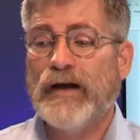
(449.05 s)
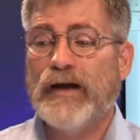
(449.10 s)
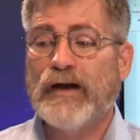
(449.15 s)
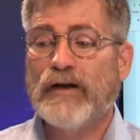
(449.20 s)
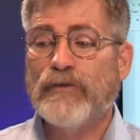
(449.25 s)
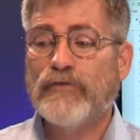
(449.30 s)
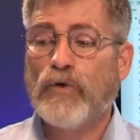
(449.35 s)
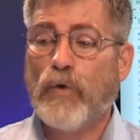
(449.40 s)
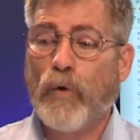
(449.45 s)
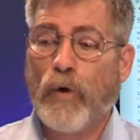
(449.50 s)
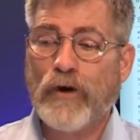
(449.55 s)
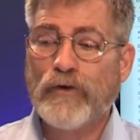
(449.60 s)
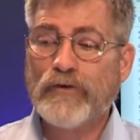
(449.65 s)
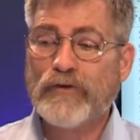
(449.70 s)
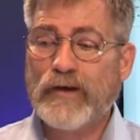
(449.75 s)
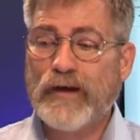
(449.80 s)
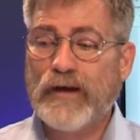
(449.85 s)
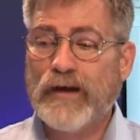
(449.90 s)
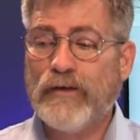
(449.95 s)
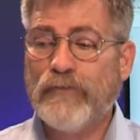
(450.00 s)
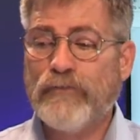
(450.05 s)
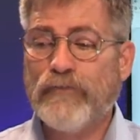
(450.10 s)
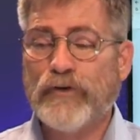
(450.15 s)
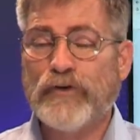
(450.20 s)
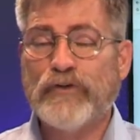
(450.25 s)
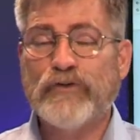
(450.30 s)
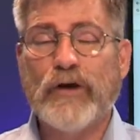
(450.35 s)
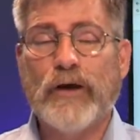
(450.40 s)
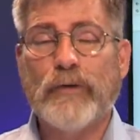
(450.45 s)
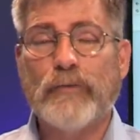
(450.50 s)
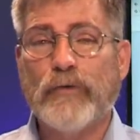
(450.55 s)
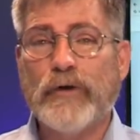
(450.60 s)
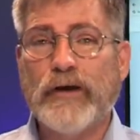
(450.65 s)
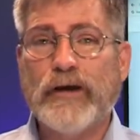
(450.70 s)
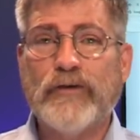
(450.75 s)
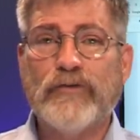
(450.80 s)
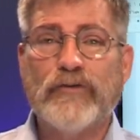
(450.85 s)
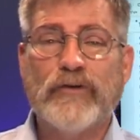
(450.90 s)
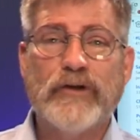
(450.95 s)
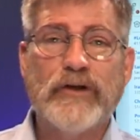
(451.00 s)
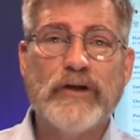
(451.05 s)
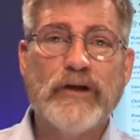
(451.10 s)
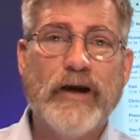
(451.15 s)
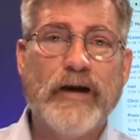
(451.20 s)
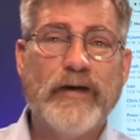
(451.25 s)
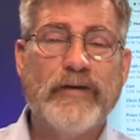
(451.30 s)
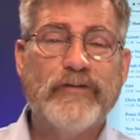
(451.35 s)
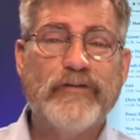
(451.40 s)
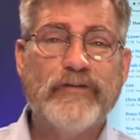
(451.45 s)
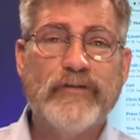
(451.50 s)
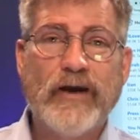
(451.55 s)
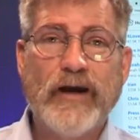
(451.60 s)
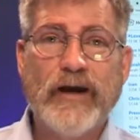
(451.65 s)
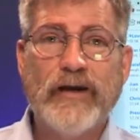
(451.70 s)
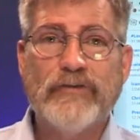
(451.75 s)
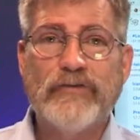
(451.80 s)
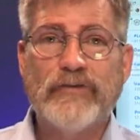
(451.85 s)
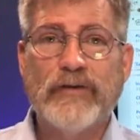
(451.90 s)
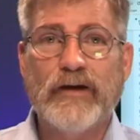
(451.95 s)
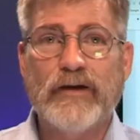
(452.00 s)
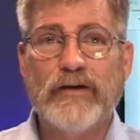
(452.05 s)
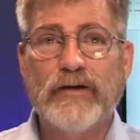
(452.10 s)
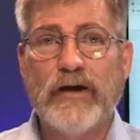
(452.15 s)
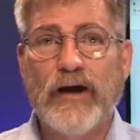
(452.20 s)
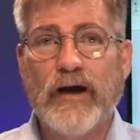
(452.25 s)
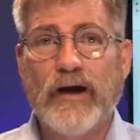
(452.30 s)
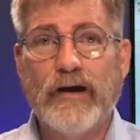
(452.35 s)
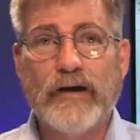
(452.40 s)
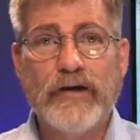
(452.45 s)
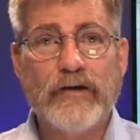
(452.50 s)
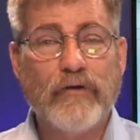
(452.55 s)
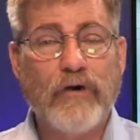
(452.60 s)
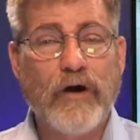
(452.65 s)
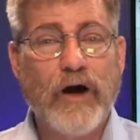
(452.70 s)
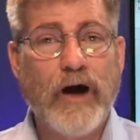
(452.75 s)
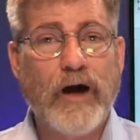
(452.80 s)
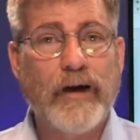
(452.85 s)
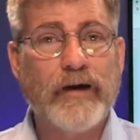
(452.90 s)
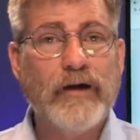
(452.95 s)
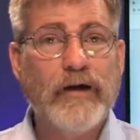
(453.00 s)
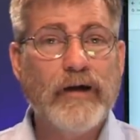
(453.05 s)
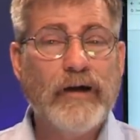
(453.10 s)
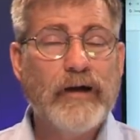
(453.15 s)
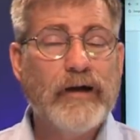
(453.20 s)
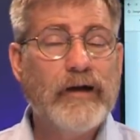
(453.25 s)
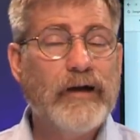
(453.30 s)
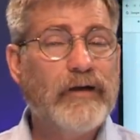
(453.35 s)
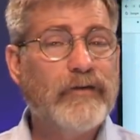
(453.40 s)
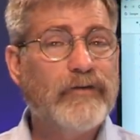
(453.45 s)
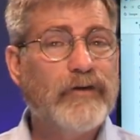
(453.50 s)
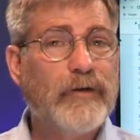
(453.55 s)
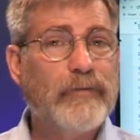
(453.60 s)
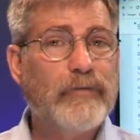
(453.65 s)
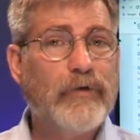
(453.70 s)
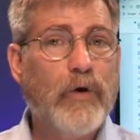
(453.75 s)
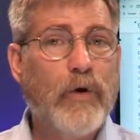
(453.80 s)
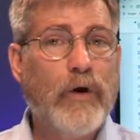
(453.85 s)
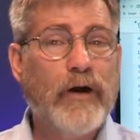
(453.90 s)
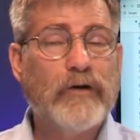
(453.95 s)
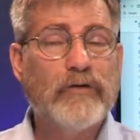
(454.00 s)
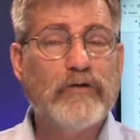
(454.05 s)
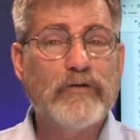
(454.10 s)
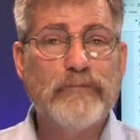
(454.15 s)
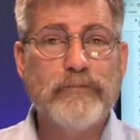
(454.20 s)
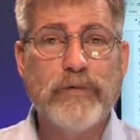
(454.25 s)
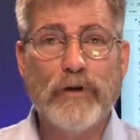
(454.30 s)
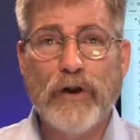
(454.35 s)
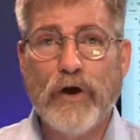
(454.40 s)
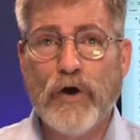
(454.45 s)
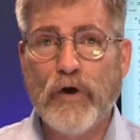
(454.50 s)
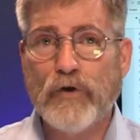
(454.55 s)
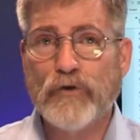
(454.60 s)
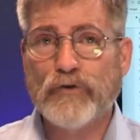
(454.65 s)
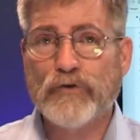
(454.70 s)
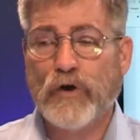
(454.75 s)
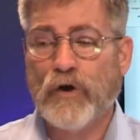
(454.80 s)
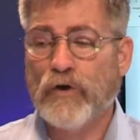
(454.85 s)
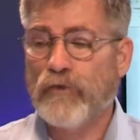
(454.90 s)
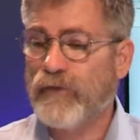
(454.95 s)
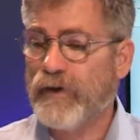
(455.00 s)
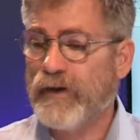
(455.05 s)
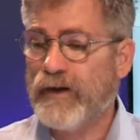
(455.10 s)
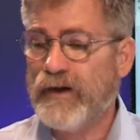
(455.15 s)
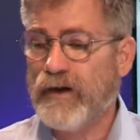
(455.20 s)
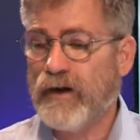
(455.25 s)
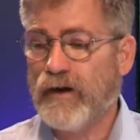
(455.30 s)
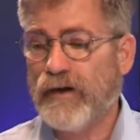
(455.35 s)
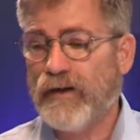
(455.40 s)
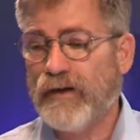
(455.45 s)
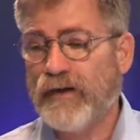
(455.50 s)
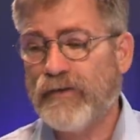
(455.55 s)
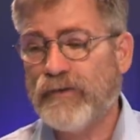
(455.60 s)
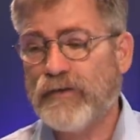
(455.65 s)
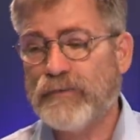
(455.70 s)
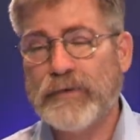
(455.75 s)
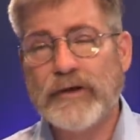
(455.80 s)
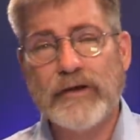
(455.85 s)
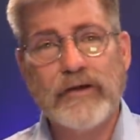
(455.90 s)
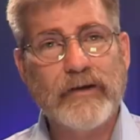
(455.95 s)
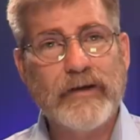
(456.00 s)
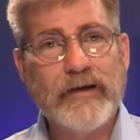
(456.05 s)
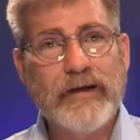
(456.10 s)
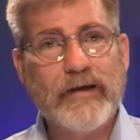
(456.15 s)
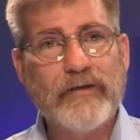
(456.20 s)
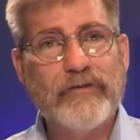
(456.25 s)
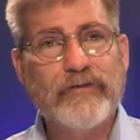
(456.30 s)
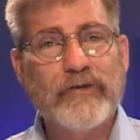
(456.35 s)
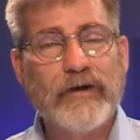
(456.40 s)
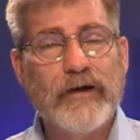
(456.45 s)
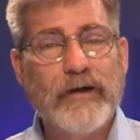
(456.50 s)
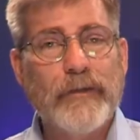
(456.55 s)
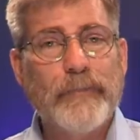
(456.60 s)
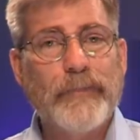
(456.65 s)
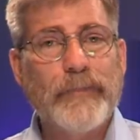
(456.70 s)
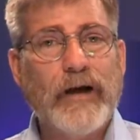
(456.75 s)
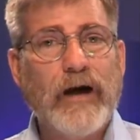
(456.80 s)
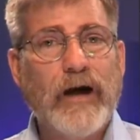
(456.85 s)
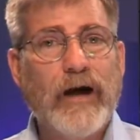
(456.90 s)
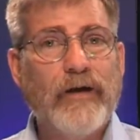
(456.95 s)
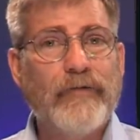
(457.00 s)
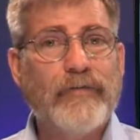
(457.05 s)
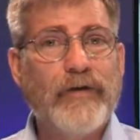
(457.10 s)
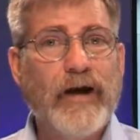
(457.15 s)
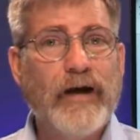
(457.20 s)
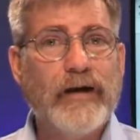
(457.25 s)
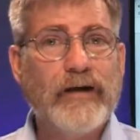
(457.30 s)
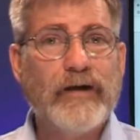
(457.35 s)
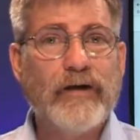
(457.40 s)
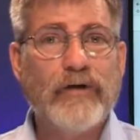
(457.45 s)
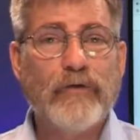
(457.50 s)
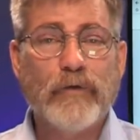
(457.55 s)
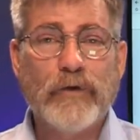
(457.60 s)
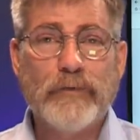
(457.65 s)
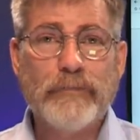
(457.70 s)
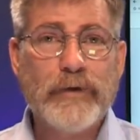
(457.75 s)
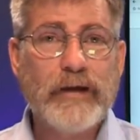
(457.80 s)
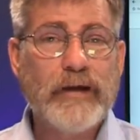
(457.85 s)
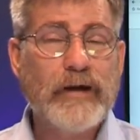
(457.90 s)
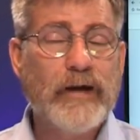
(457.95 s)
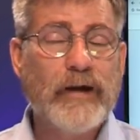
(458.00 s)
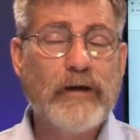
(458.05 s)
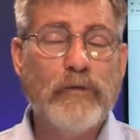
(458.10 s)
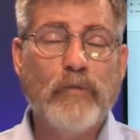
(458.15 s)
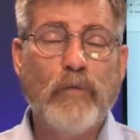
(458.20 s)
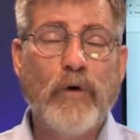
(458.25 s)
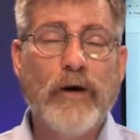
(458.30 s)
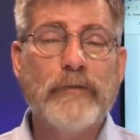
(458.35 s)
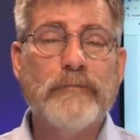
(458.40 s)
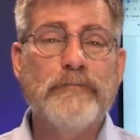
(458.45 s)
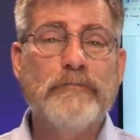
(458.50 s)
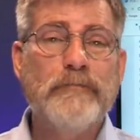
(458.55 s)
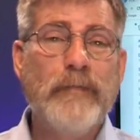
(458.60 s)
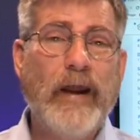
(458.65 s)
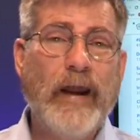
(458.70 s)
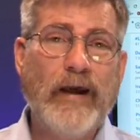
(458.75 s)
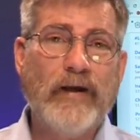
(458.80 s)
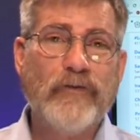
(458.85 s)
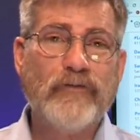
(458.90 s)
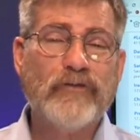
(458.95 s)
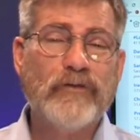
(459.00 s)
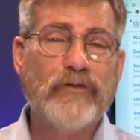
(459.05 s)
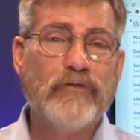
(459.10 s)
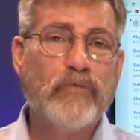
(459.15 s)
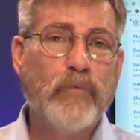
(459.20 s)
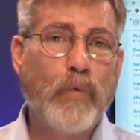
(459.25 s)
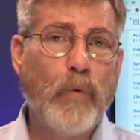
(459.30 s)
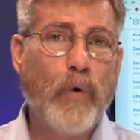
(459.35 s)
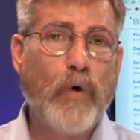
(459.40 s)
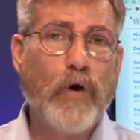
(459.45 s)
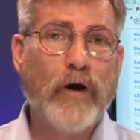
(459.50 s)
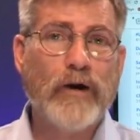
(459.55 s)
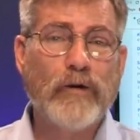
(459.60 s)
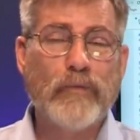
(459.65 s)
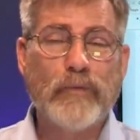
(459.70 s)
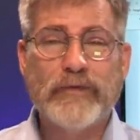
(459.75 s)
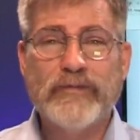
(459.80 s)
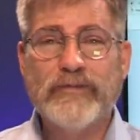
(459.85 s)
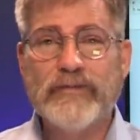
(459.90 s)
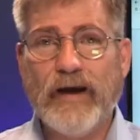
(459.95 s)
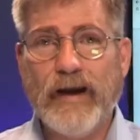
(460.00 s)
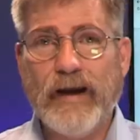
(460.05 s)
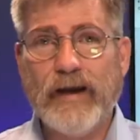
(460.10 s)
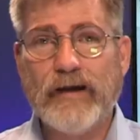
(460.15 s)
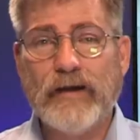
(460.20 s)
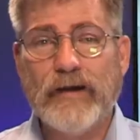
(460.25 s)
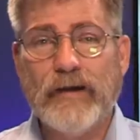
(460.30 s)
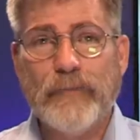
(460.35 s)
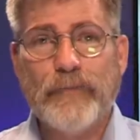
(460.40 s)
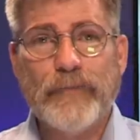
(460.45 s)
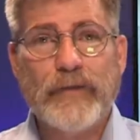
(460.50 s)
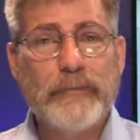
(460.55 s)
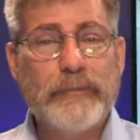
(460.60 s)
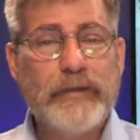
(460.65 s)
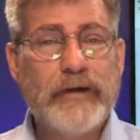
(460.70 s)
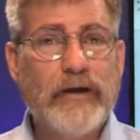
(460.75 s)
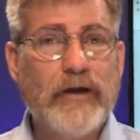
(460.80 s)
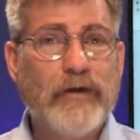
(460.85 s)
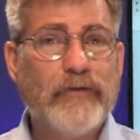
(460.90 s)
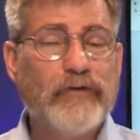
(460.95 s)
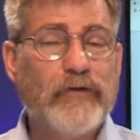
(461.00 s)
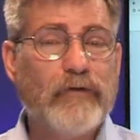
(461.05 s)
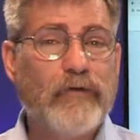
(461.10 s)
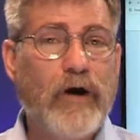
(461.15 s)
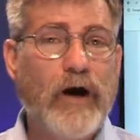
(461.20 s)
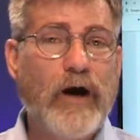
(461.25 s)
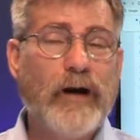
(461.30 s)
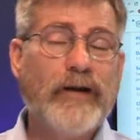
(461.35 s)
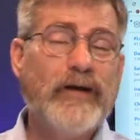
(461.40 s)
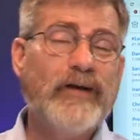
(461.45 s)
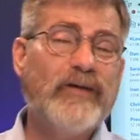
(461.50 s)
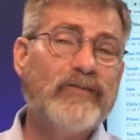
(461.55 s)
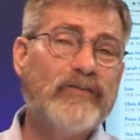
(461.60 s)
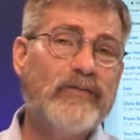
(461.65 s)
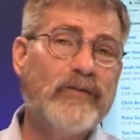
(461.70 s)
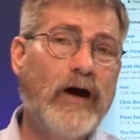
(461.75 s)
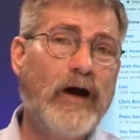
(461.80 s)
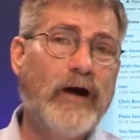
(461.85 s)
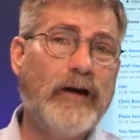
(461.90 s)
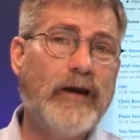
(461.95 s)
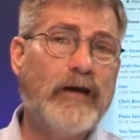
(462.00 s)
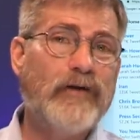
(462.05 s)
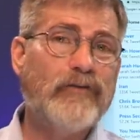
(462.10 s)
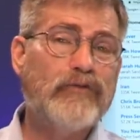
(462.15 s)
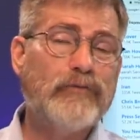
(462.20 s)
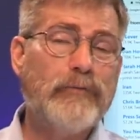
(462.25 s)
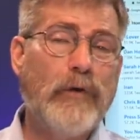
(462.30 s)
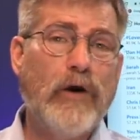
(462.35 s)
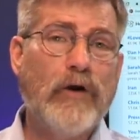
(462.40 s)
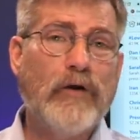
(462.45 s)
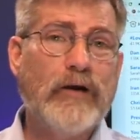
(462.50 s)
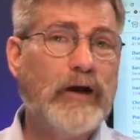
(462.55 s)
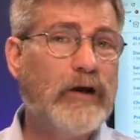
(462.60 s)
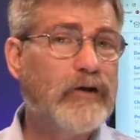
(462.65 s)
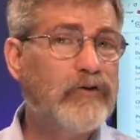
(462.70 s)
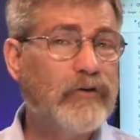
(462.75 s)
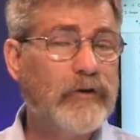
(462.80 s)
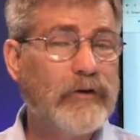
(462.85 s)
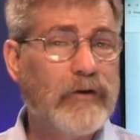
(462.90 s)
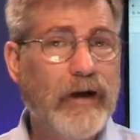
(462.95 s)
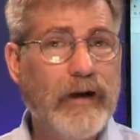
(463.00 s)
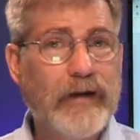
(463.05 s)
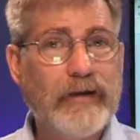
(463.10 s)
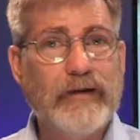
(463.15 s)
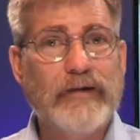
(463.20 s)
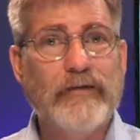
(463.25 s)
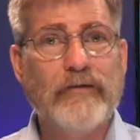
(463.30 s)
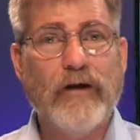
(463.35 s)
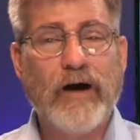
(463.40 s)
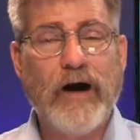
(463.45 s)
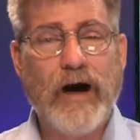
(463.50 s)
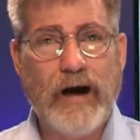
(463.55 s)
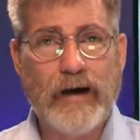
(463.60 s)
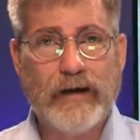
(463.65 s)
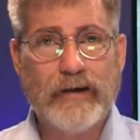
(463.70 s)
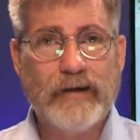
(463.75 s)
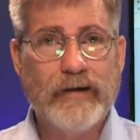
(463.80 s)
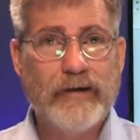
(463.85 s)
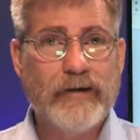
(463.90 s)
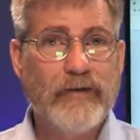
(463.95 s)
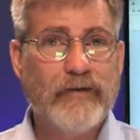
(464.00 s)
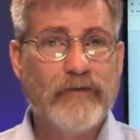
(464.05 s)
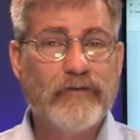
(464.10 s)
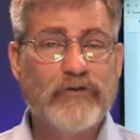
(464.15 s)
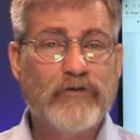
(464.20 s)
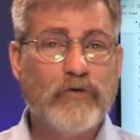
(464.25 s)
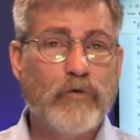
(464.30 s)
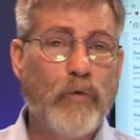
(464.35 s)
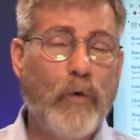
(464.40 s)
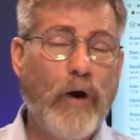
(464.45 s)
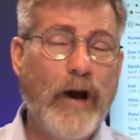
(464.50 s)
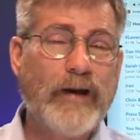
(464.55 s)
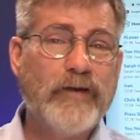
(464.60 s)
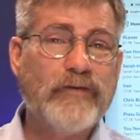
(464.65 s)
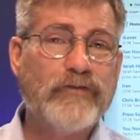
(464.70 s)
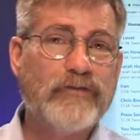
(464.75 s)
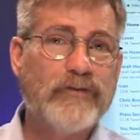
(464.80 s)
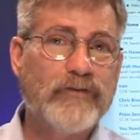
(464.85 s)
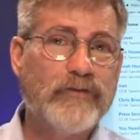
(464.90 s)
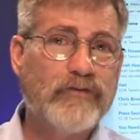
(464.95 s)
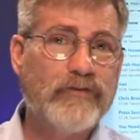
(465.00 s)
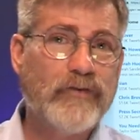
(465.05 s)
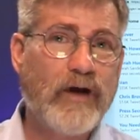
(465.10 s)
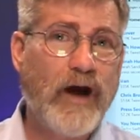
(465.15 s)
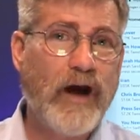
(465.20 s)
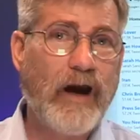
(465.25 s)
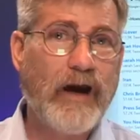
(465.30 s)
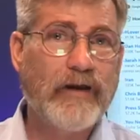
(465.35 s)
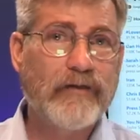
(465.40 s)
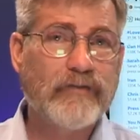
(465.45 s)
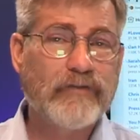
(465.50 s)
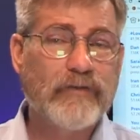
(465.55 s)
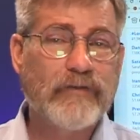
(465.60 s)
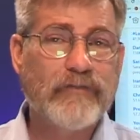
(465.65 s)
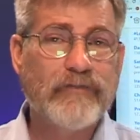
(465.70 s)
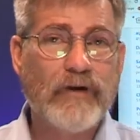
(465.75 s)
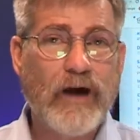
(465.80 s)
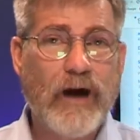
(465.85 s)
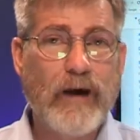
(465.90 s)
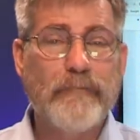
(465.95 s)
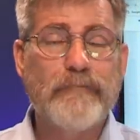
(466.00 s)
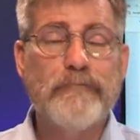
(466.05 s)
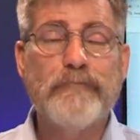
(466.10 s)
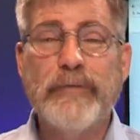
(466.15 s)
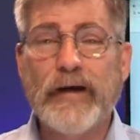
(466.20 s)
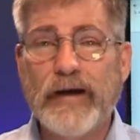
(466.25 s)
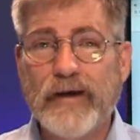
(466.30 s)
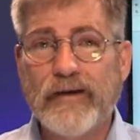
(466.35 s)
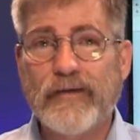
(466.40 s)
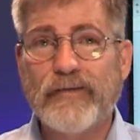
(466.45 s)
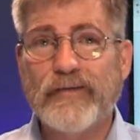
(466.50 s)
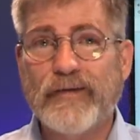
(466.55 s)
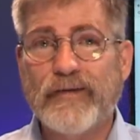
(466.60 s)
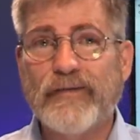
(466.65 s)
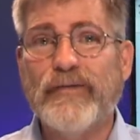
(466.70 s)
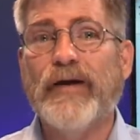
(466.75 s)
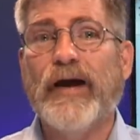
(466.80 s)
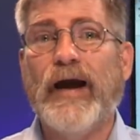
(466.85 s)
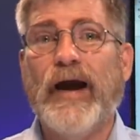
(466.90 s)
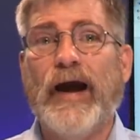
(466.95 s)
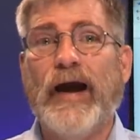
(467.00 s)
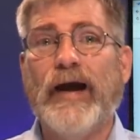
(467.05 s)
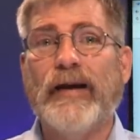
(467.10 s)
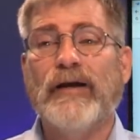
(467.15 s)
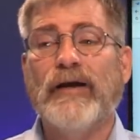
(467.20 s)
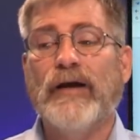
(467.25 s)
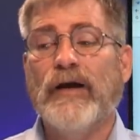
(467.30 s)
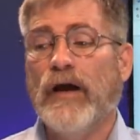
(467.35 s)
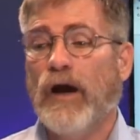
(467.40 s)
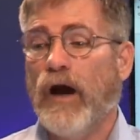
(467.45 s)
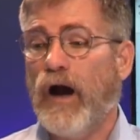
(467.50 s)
And of course, if for some reason the United States and Iran end up going to blows over here in the Middle East, that it would be one massive war it would take, because Iran is not a small country like Iraq. It is twice the size, if not bigger than that.